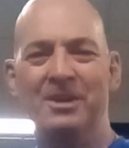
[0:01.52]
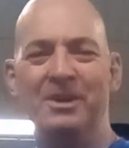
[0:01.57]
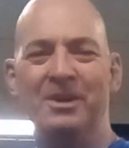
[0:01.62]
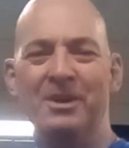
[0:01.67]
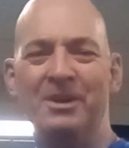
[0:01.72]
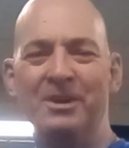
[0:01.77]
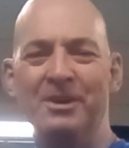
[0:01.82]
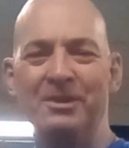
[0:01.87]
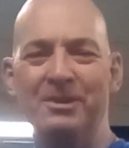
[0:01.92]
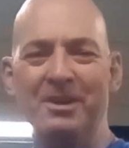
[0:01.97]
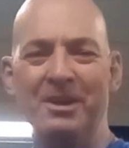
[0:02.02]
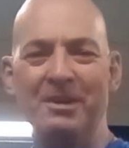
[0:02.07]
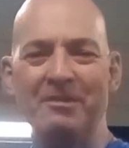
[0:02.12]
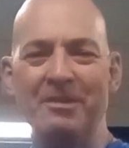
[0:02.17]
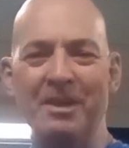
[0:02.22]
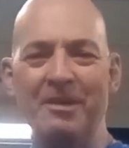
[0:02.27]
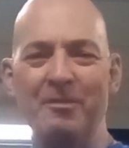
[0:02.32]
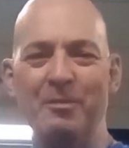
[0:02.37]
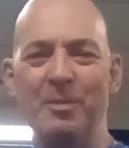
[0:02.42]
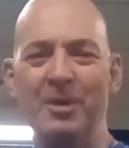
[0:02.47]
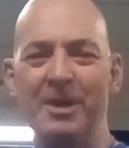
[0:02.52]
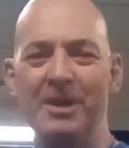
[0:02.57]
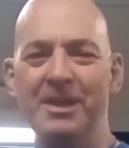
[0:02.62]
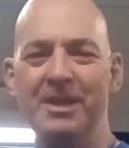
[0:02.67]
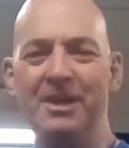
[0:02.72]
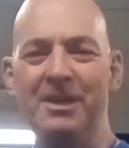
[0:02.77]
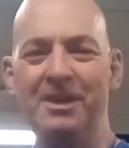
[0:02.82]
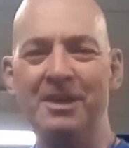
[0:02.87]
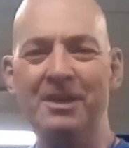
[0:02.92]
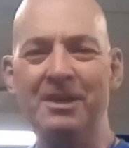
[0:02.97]
Good evening, everybody.
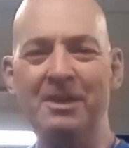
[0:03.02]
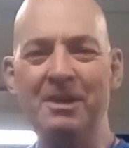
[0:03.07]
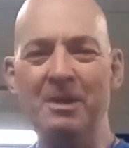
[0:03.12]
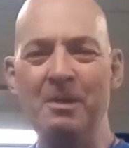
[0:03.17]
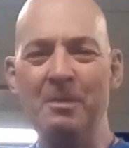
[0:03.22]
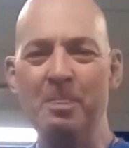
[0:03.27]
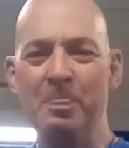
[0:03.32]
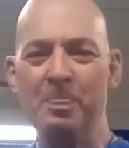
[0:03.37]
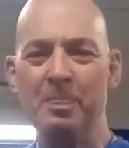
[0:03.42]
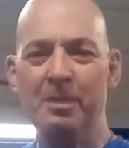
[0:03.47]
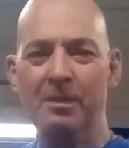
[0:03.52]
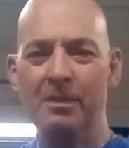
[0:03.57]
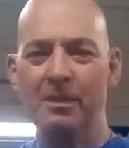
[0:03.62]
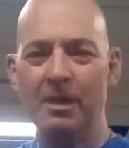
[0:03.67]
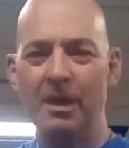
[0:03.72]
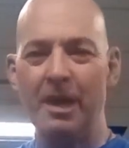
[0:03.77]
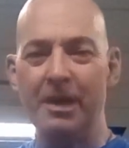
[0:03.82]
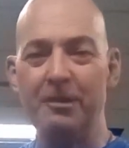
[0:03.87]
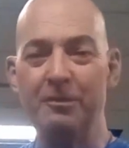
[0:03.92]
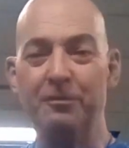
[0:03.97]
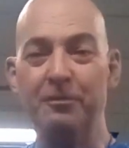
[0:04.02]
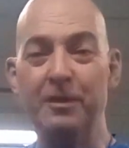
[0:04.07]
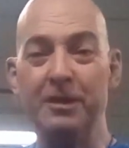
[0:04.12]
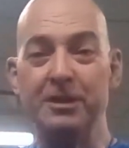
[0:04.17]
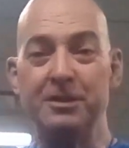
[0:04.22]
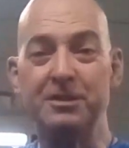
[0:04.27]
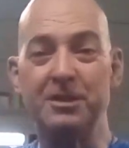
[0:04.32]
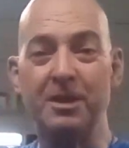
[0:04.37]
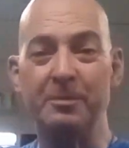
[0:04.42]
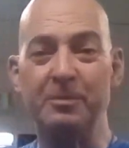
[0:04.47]
I just finished
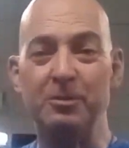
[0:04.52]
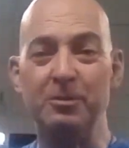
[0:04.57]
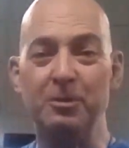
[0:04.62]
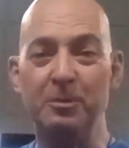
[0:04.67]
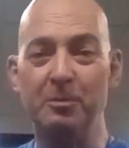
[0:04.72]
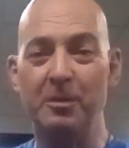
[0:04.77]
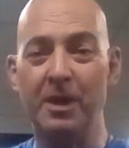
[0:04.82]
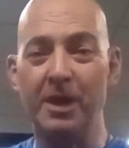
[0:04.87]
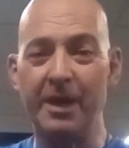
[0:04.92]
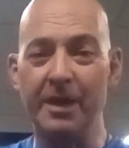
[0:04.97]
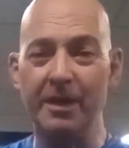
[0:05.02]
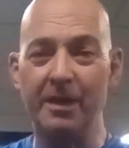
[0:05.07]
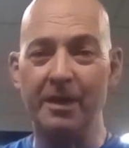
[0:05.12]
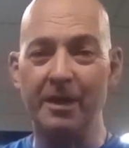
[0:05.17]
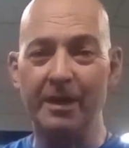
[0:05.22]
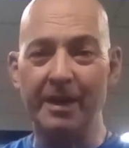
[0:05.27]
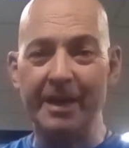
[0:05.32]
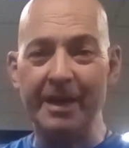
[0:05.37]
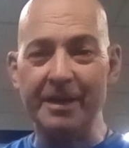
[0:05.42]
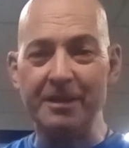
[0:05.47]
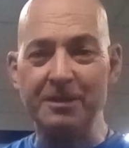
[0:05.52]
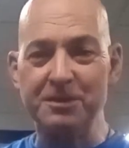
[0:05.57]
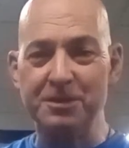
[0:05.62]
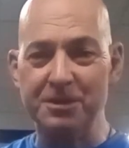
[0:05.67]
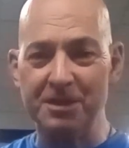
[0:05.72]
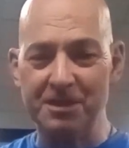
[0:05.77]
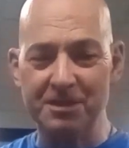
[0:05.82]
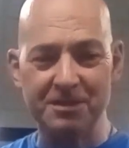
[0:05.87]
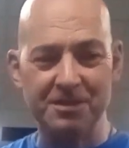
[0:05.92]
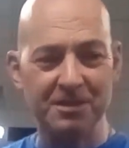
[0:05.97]
up doing my uh, age
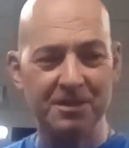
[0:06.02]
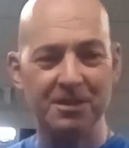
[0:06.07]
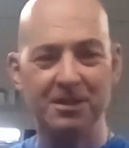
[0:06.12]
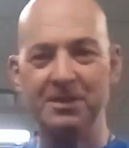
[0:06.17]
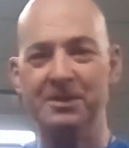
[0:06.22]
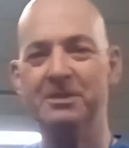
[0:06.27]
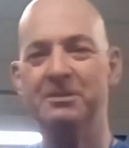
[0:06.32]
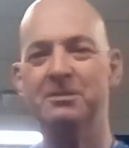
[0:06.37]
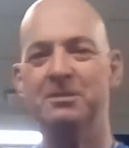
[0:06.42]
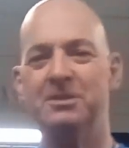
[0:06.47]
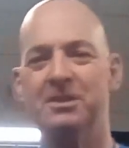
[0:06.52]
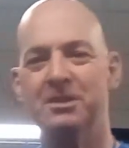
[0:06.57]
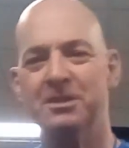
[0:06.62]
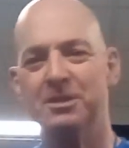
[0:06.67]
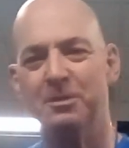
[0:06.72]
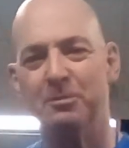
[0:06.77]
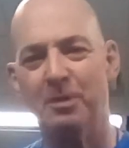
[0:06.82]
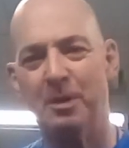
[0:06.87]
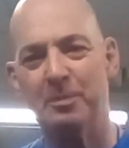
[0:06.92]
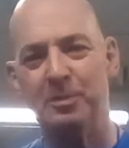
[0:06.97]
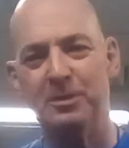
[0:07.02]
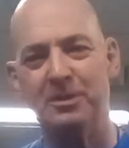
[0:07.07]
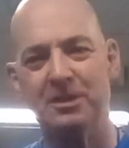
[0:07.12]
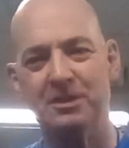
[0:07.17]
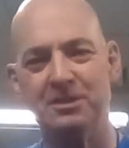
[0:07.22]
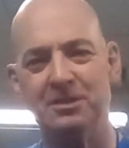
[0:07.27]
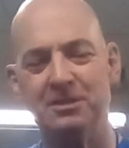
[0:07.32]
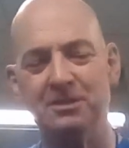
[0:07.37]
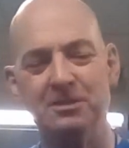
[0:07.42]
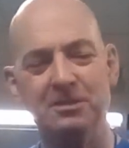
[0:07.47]
60, 60
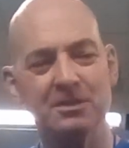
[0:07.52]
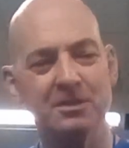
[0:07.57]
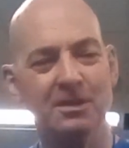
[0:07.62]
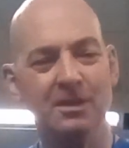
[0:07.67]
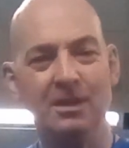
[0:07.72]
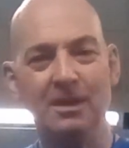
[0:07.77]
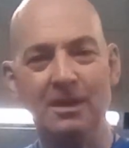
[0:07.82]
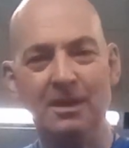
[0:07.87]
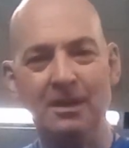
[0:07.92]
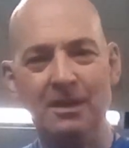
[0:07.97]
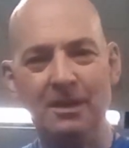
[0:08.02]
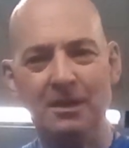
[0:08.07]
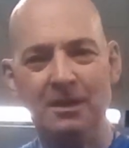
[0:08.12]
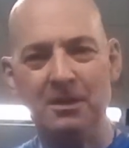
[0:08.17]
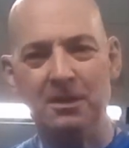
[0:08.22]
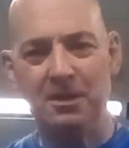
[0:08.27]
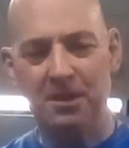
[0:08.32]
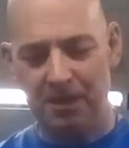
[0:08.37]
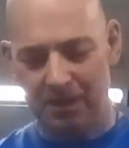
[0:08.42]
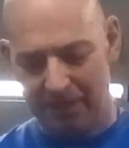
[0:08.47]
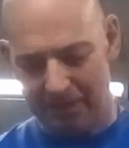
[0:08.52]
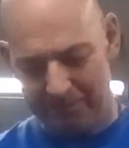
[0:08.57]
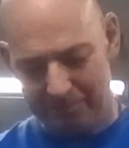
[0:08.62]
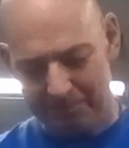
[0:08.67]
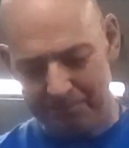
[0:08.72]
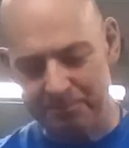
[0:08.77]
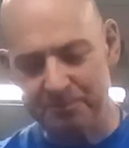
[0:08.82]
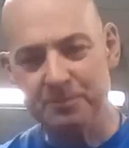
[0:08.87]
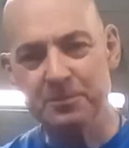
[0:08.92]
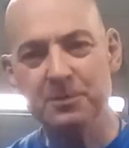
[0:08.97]
repetitions, um,
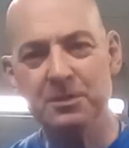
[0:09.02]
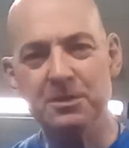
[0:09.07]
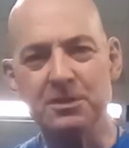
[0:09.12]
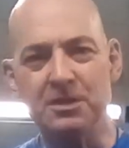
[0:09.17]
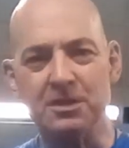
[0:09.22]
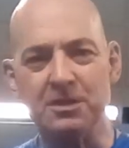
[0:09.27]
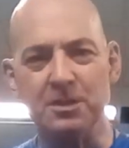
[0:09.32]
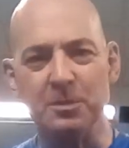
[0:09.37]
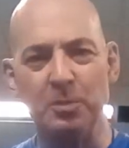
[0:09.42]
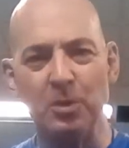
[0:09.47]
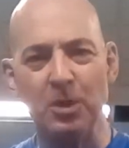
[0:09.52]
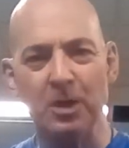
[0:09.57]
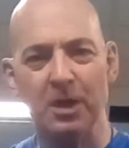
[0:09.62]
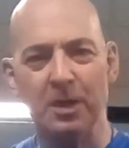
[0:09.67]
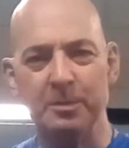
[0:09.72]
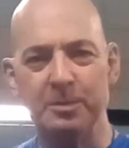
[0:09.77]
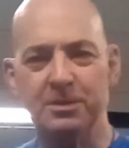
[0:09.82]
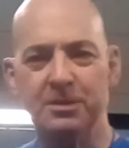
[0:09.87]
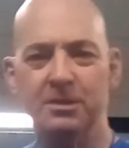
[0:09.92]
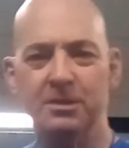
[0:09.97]
60 pull-ups,